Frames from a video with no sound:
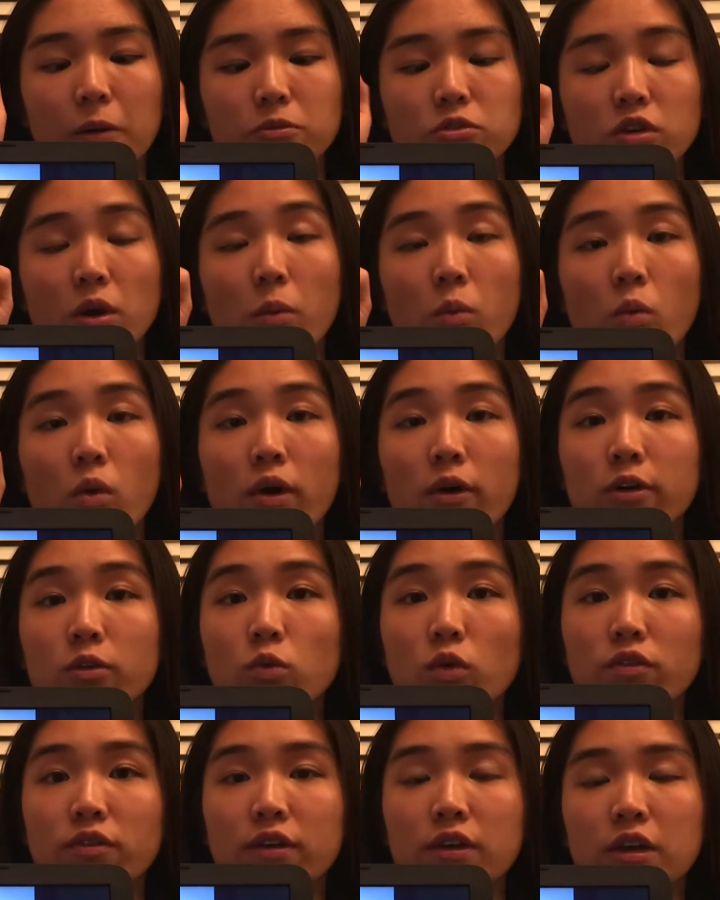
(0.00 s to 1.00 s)

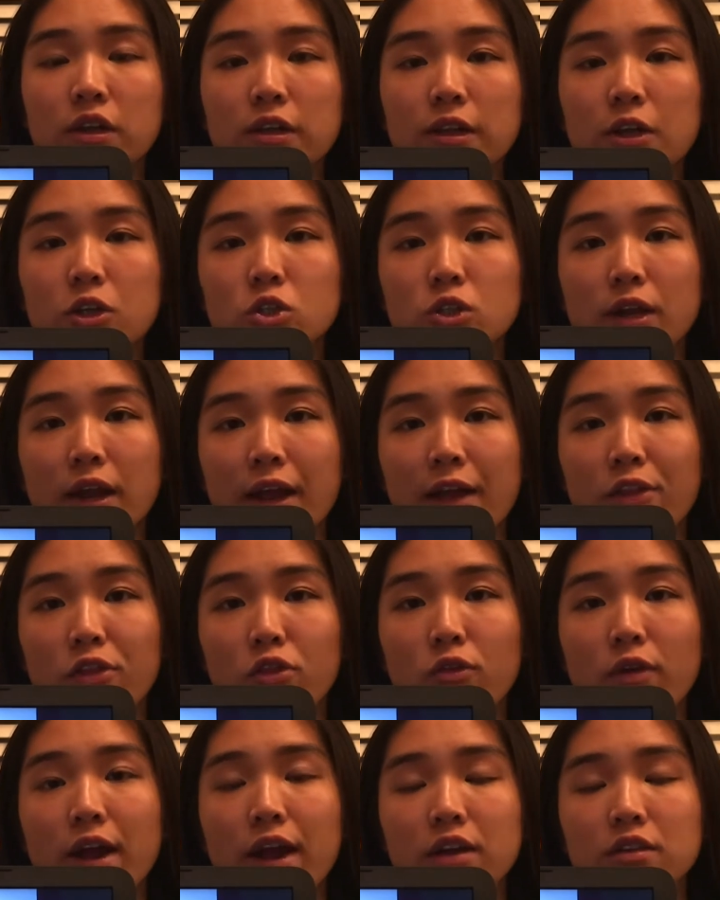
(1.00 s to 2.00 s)
someone with inhalation
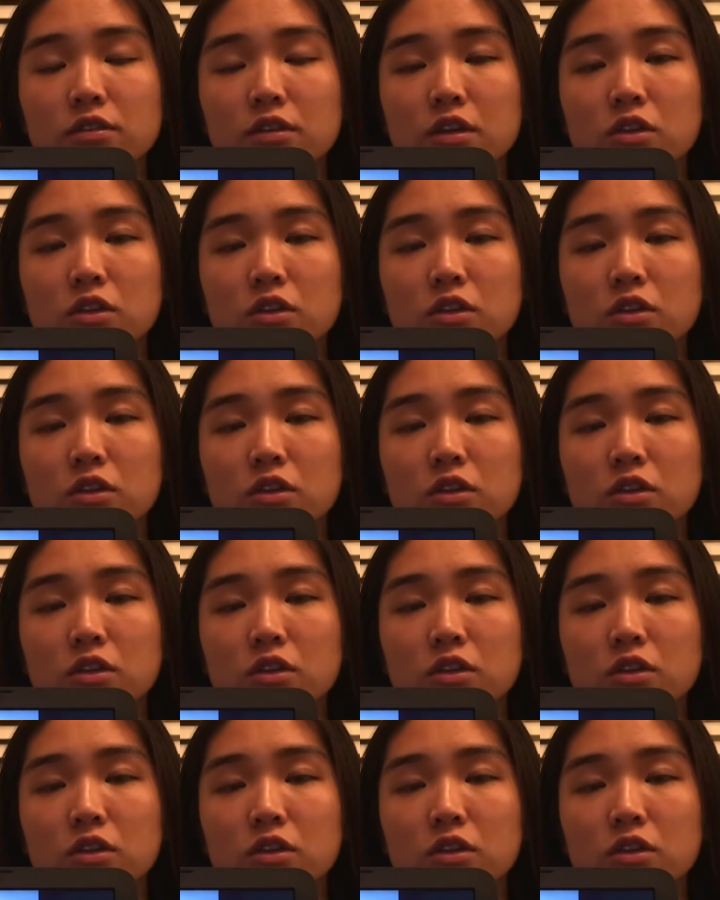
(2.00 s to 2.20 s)
anthrax,